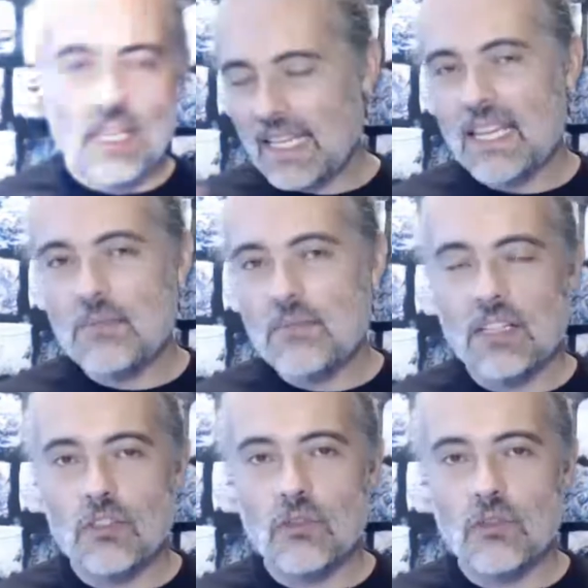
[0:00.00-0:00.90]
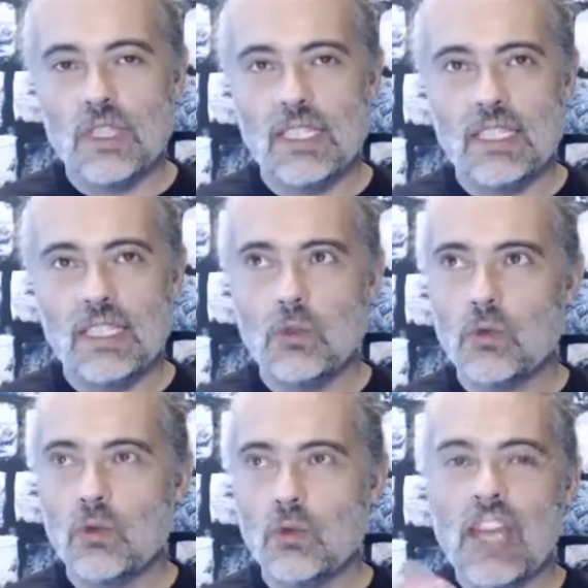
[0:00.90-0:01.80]
And the aim here is really
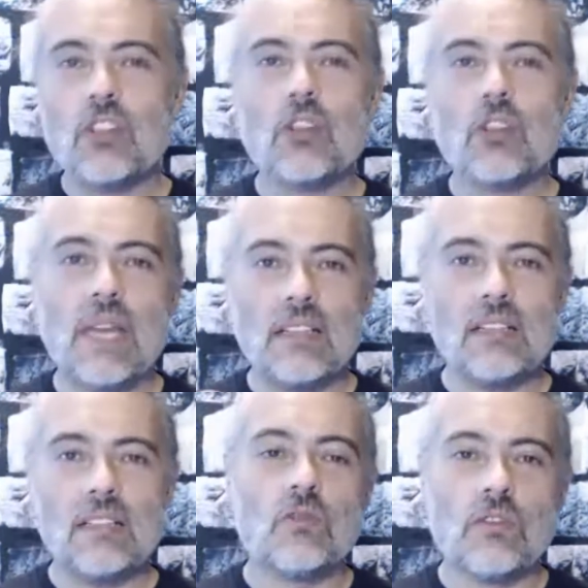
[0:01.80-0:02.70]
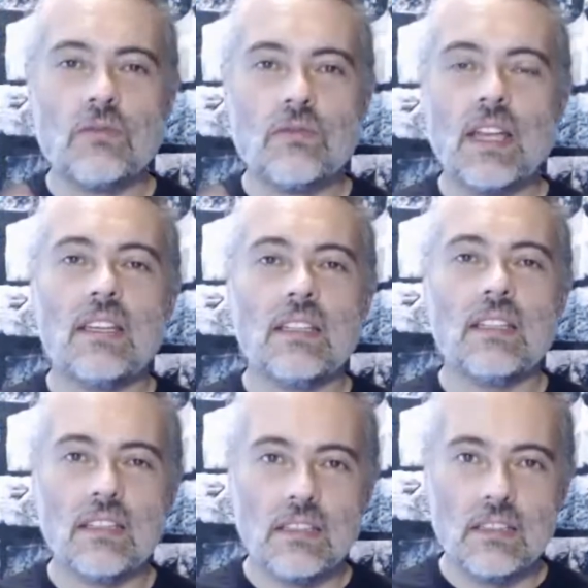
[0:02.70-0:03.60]
to incrementally
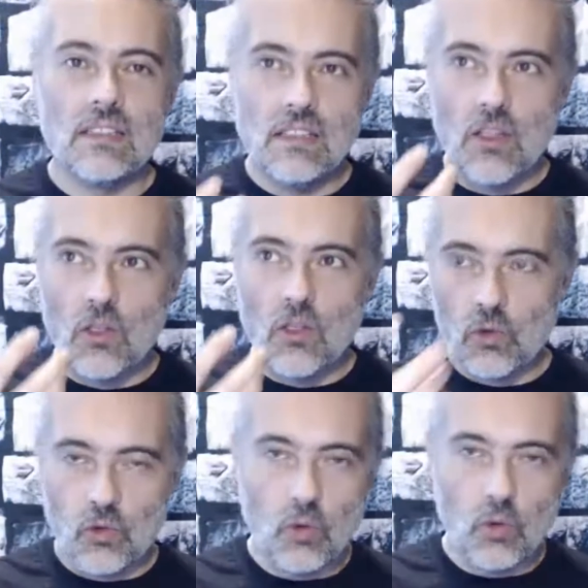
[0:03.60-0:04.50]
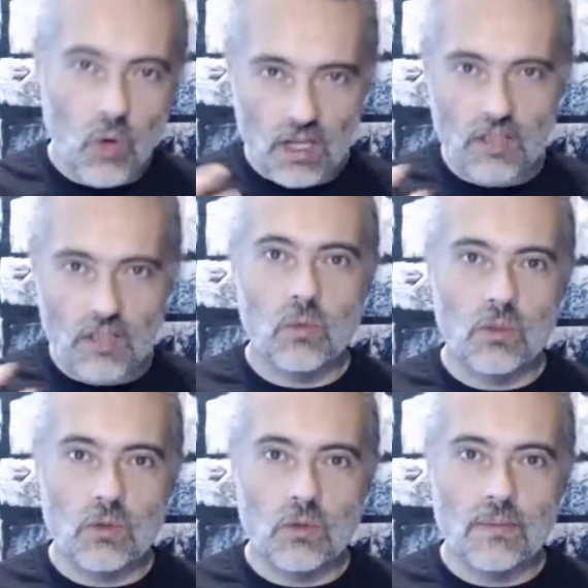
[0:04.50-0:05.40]
refine the work that
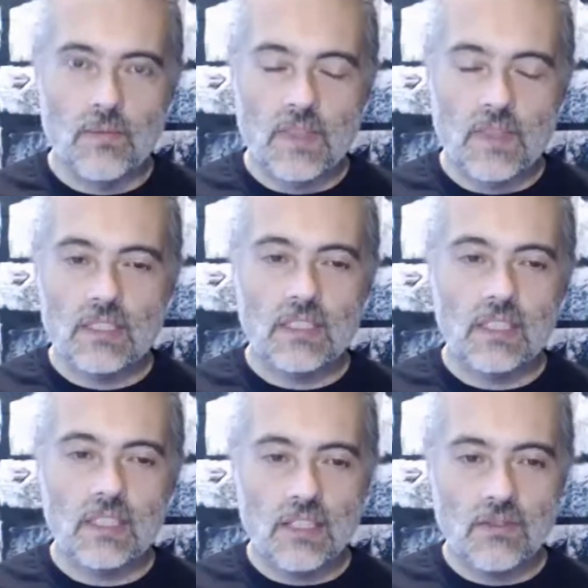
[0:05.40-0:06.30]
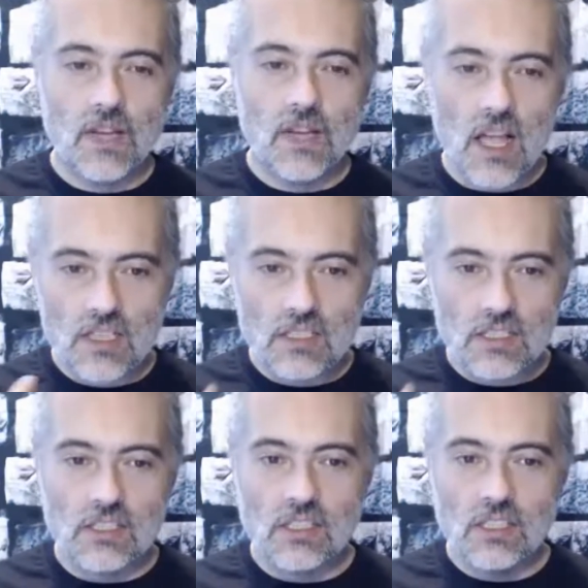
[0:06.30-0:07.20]
we're doing, to give
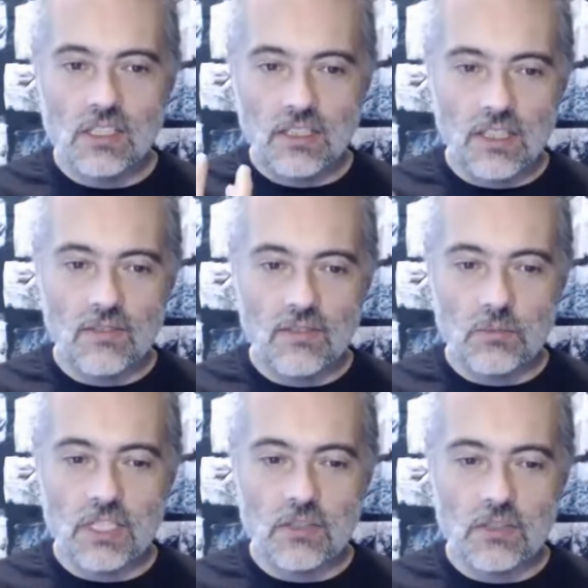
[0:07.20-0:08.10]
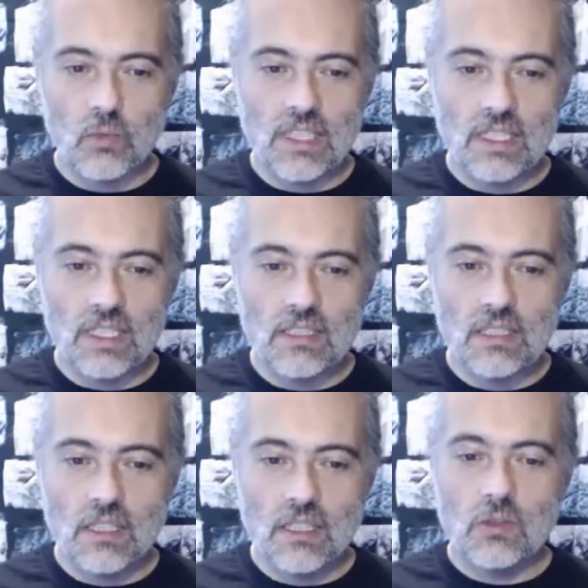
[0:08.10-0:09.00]
us the information we need
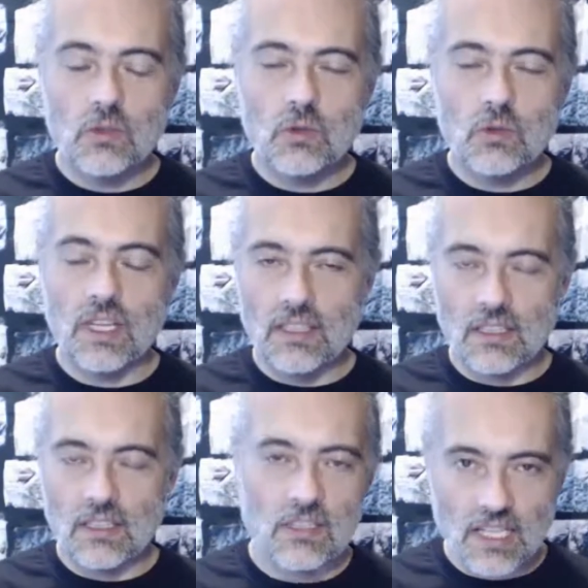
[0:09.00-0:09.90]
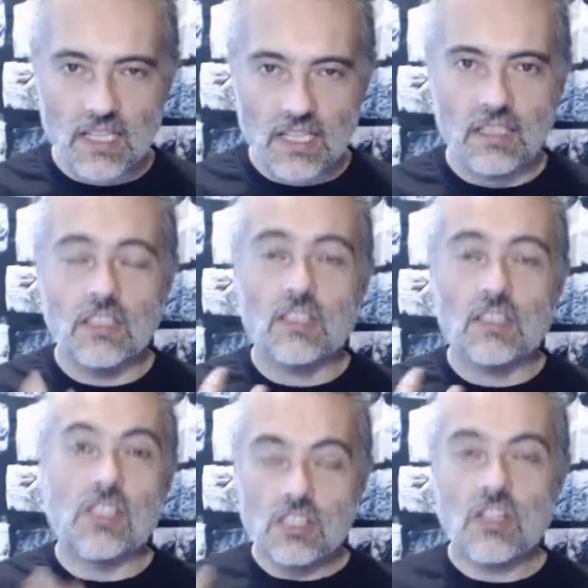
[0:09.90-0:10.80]
to, and the understanding
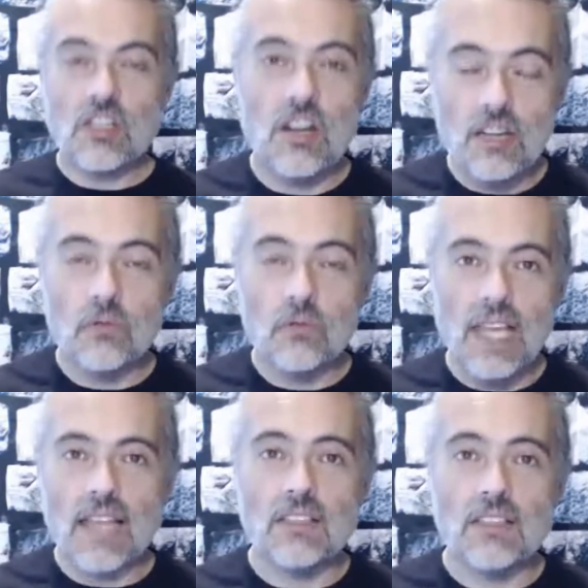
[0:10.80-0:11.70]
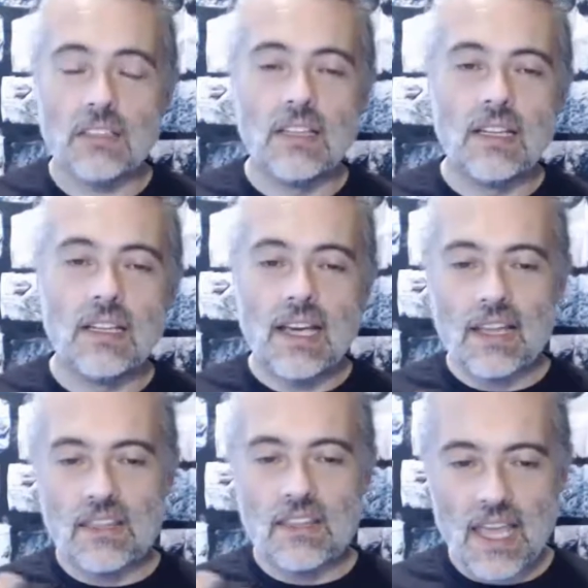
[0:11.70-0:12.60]
to start if we had to,
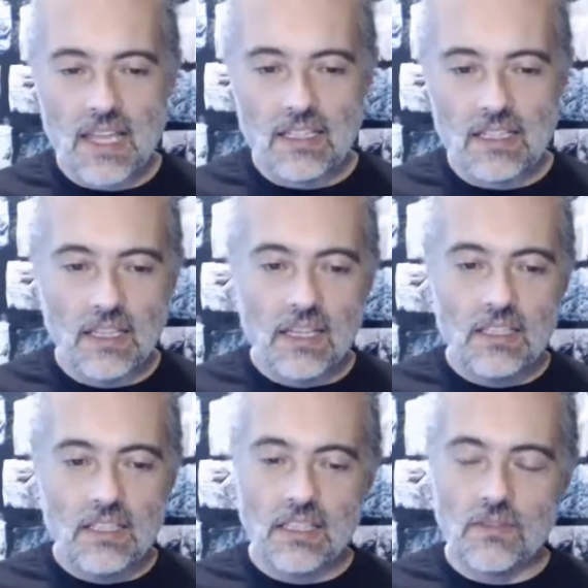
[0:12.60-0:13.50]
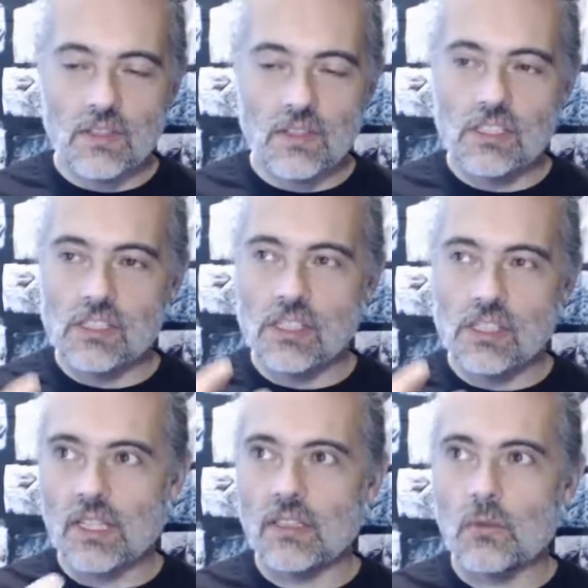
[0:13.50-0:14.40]
and then to give us
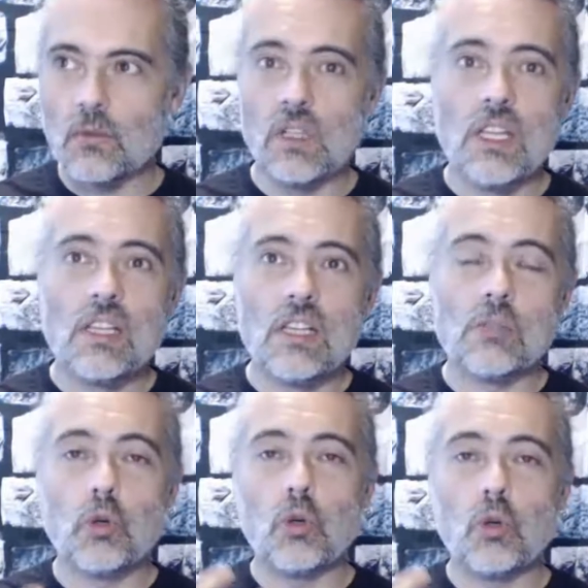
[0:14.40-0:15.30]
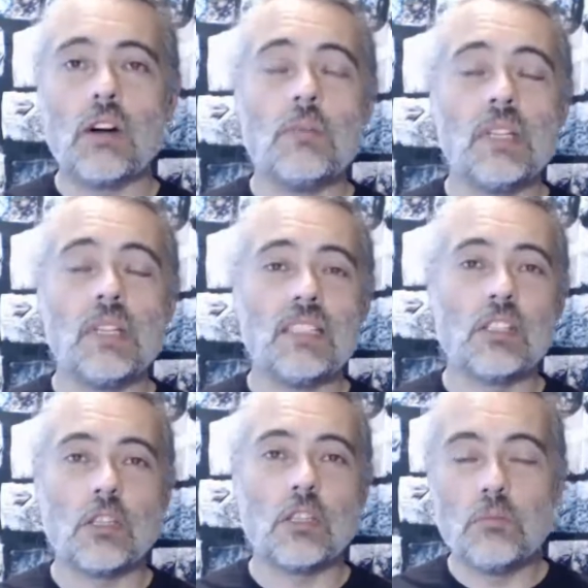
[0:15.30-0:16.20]
something that will support our ability
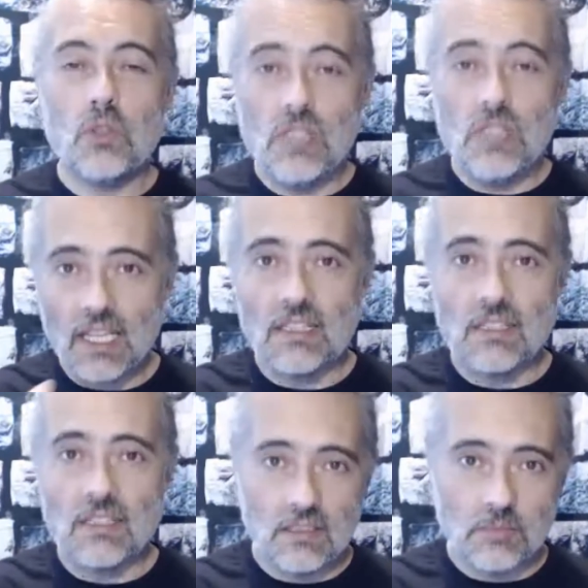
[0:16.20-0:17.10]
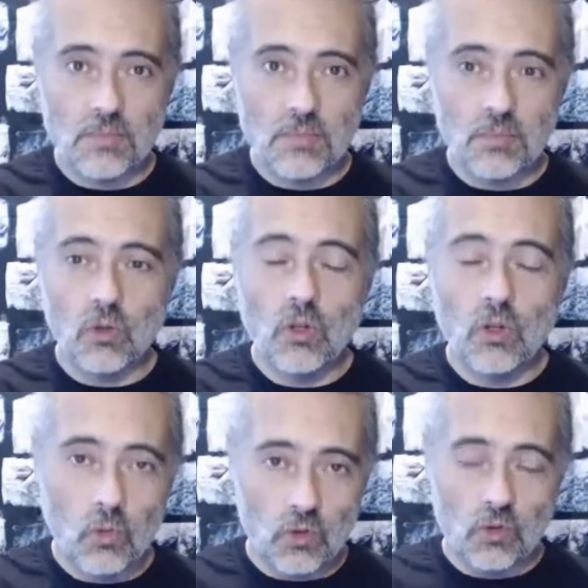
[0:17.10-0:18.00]
to communicate to people
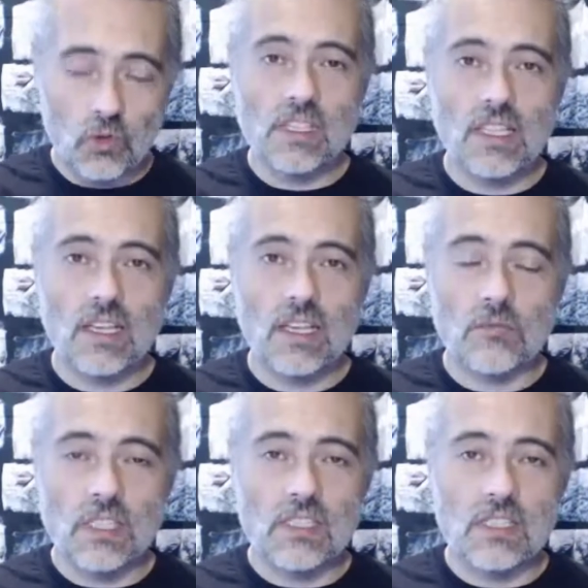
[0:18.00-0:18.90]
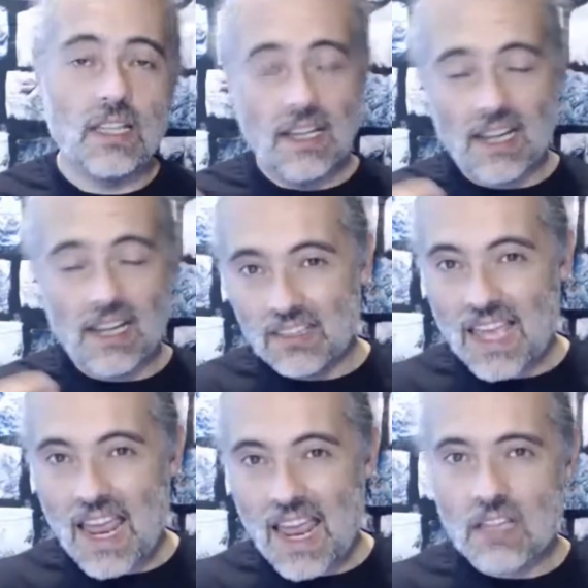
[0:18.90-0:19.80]
using that information, and
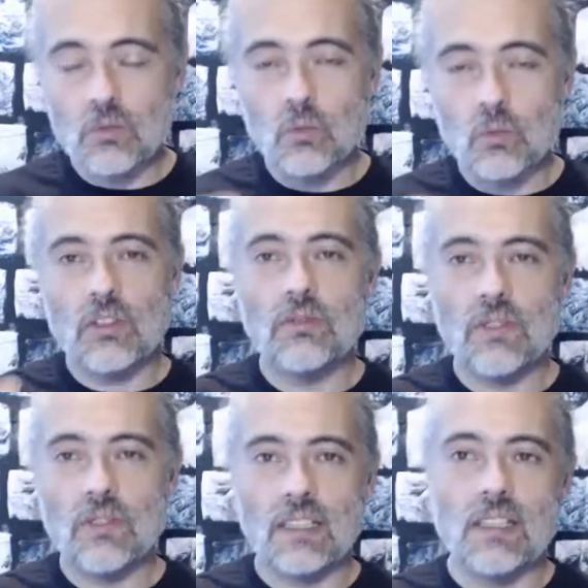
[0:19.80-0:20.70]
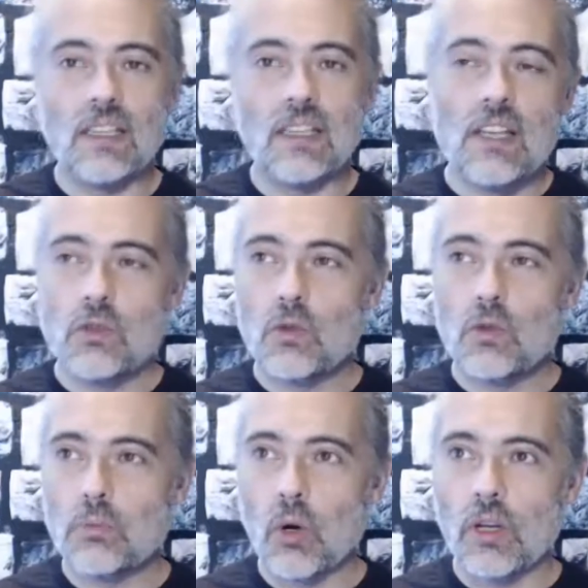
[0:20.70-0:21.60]
then we refine it to
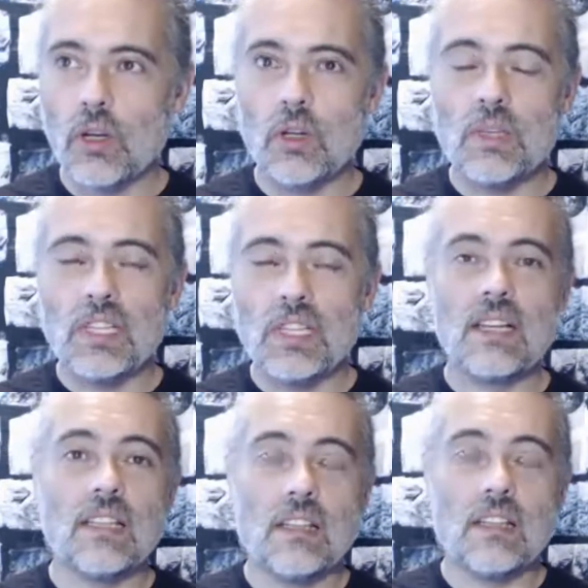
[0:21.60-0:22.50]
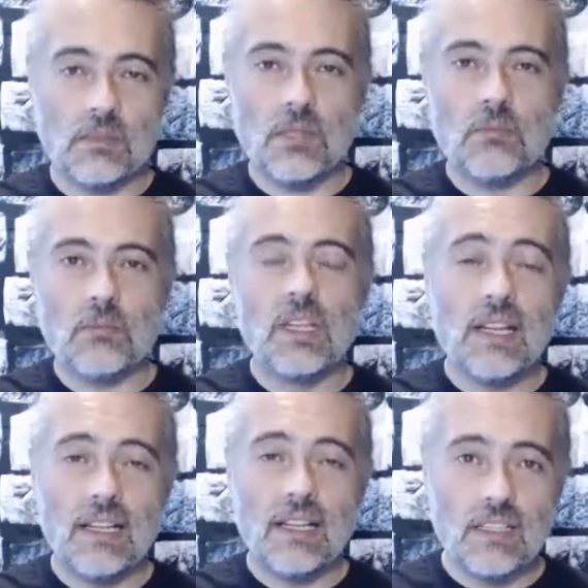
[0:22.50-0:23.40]
the point where we can then give it to people
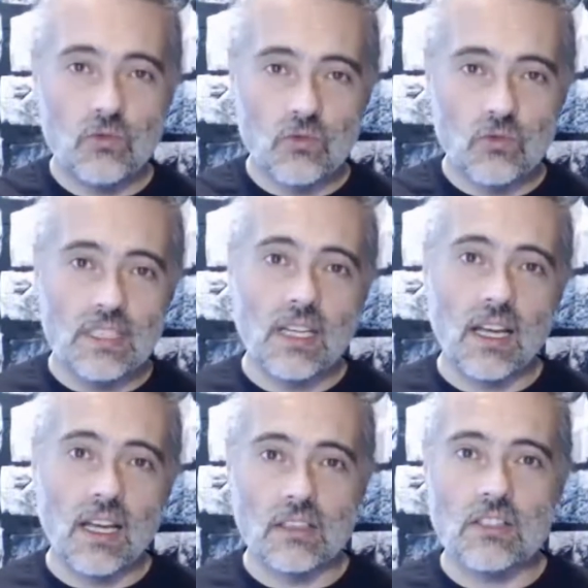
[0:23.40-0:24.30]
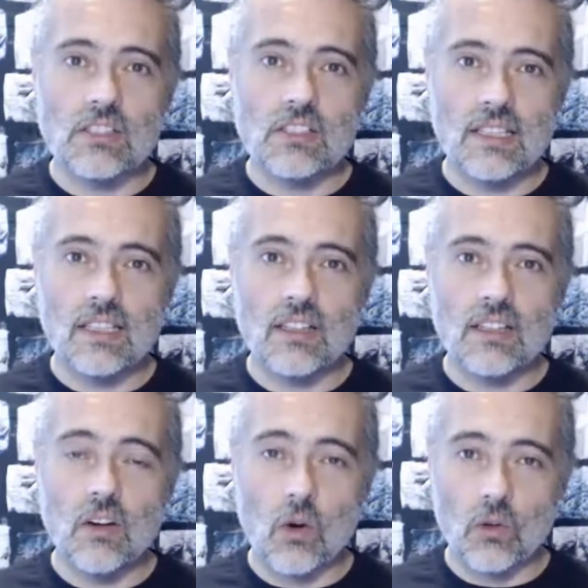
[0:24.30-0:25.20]
and they can read and understand it
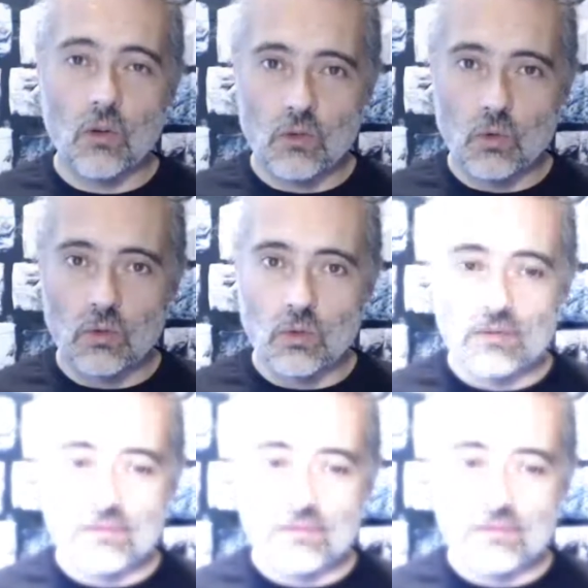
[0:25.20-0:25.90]
on their own.